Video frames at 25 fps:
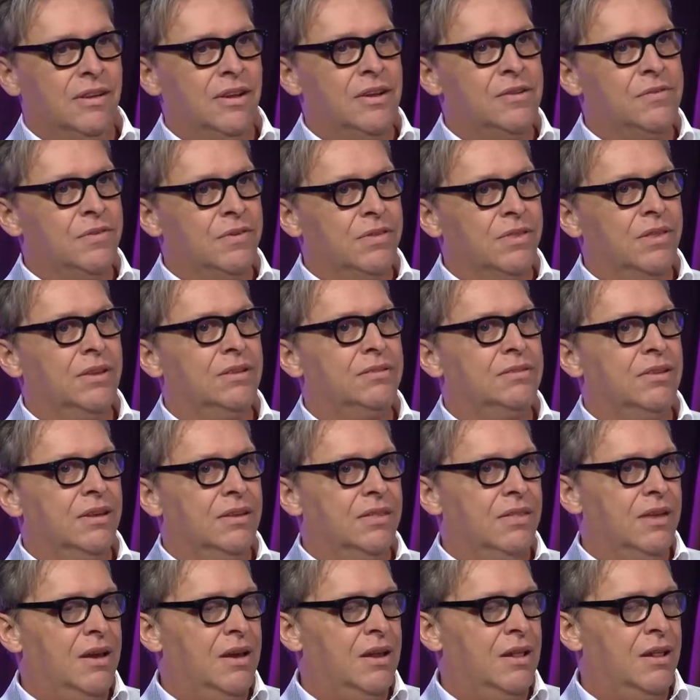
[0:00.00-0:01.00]
different things
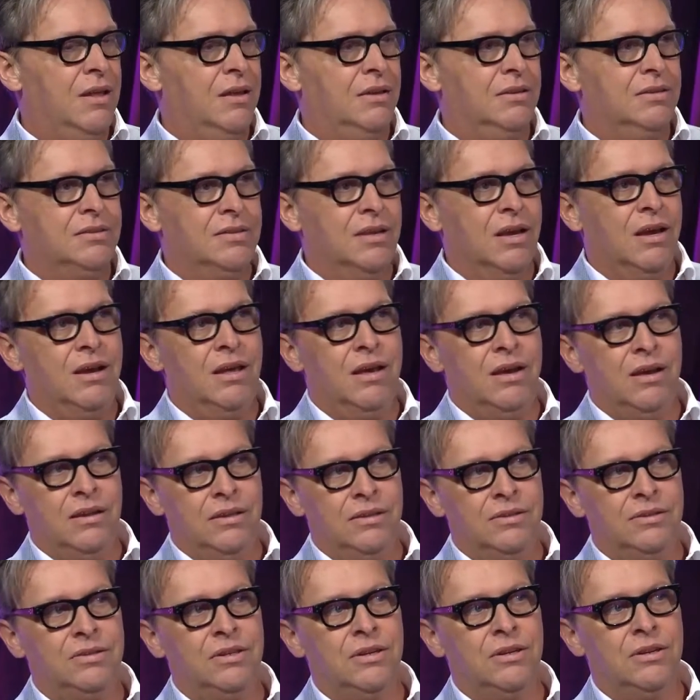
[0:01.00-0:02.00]
like that. And I just got out
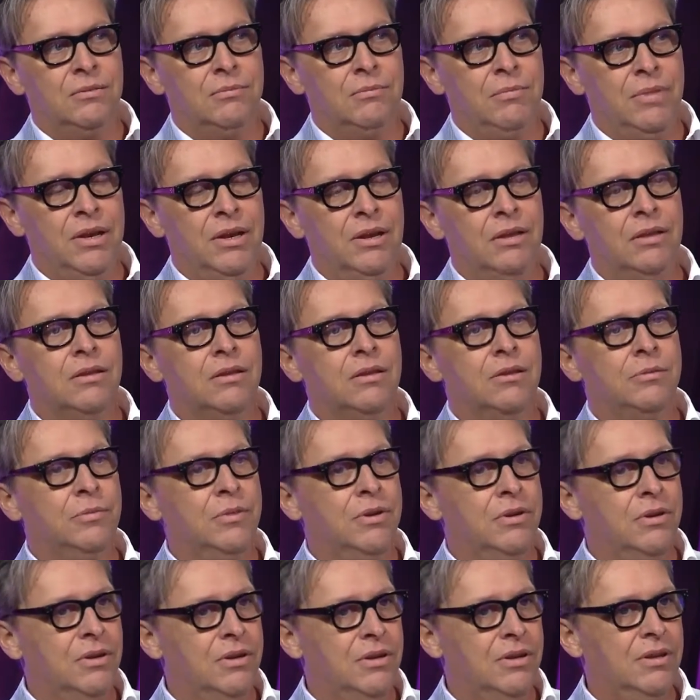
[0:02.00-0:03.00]
and started meeting the
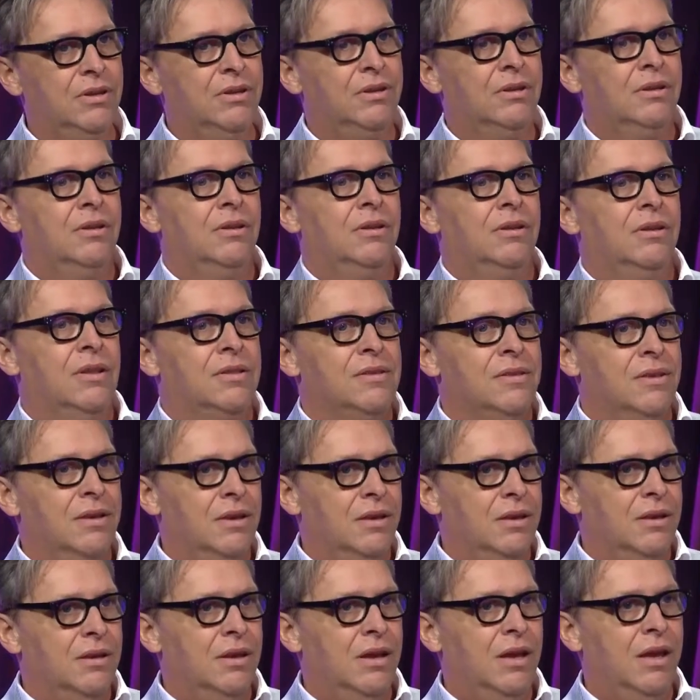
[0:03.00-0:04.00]
community.
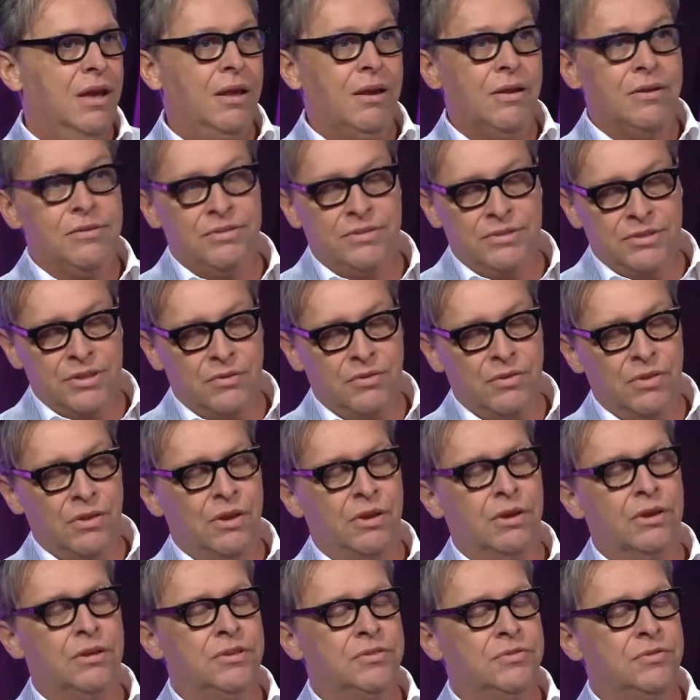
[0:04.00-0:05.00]
And I had several
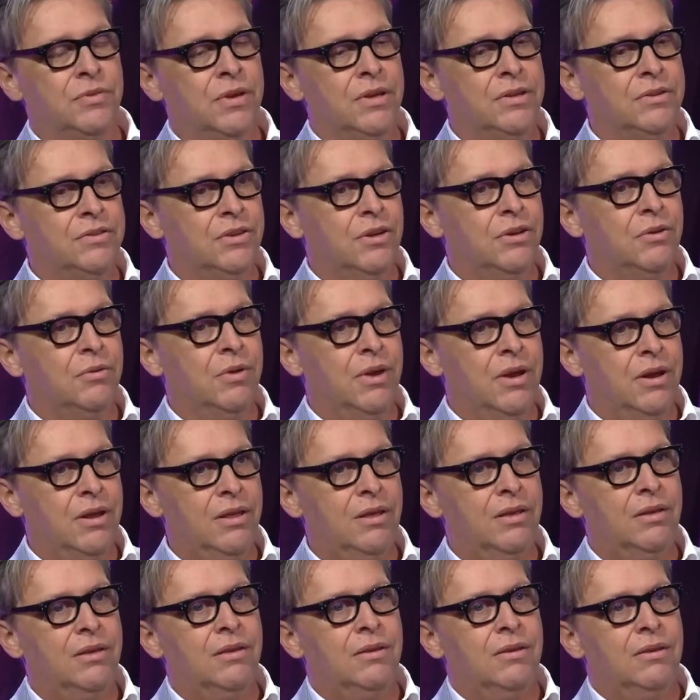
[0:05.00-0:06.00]
artist friends
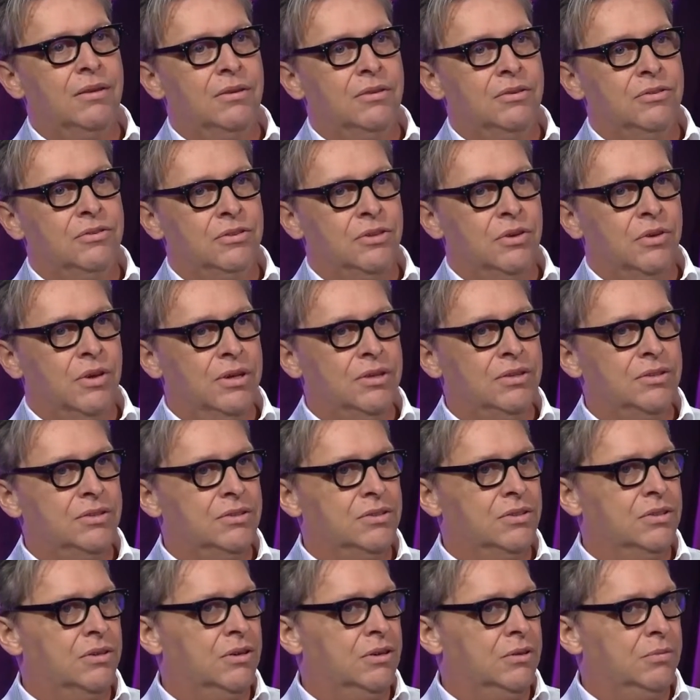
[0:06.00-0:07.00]
already, so I just
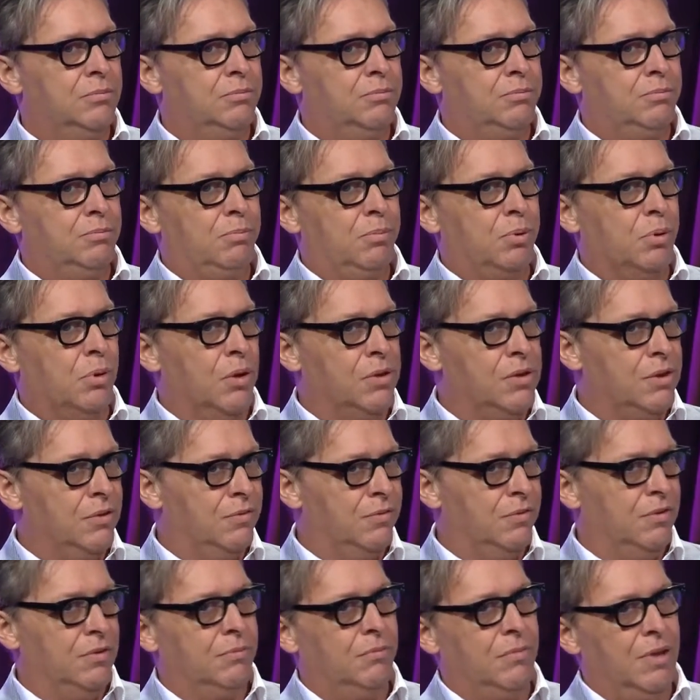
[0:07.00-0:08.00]
started pulling
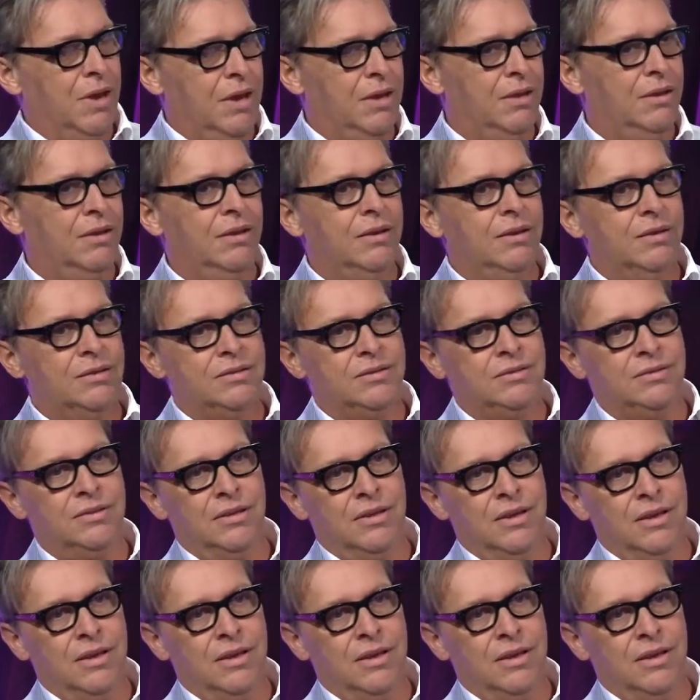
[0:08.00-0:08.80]
from my list